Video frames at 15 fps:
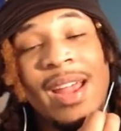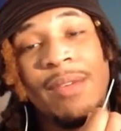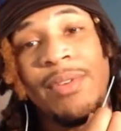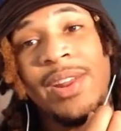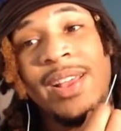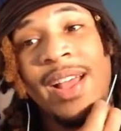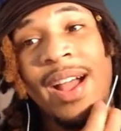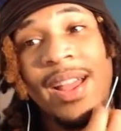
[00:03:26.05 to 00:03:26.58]
That
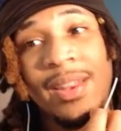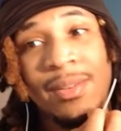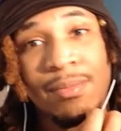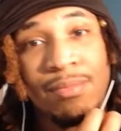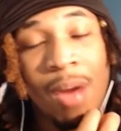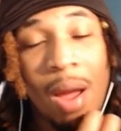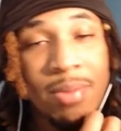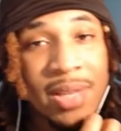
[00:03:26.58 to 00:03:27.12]
Rinnegan
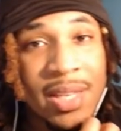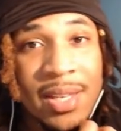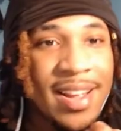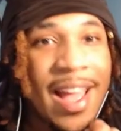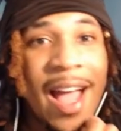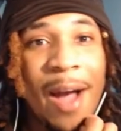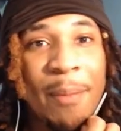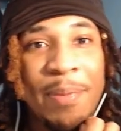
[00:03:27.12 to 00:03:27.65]
probably
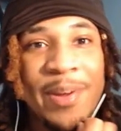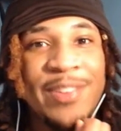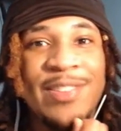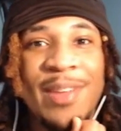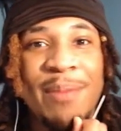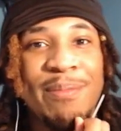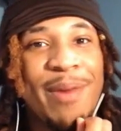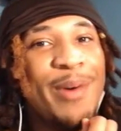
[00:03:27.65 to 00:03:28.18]
outputs
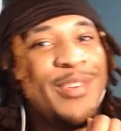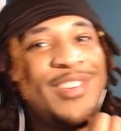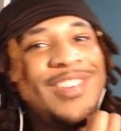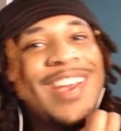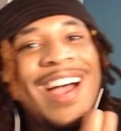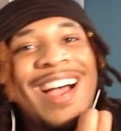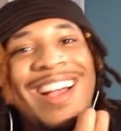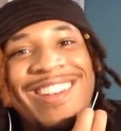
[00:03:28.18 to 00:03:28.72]
the
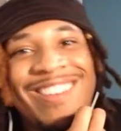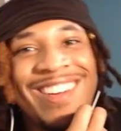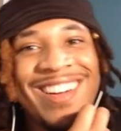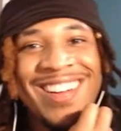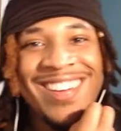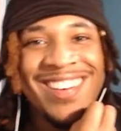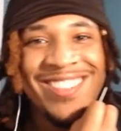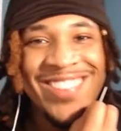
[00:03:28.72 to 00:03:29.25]
most
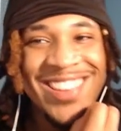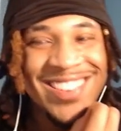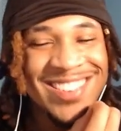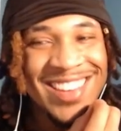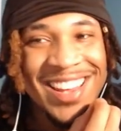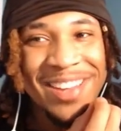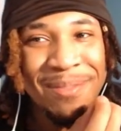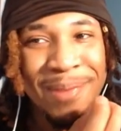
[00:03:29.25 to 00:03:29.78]
chakra we've
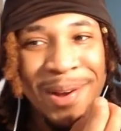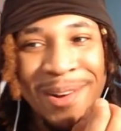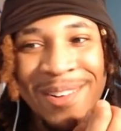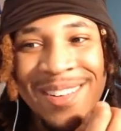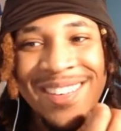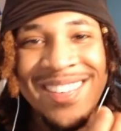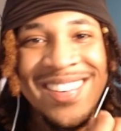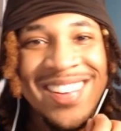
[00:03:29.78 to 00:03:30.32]
seen, bro.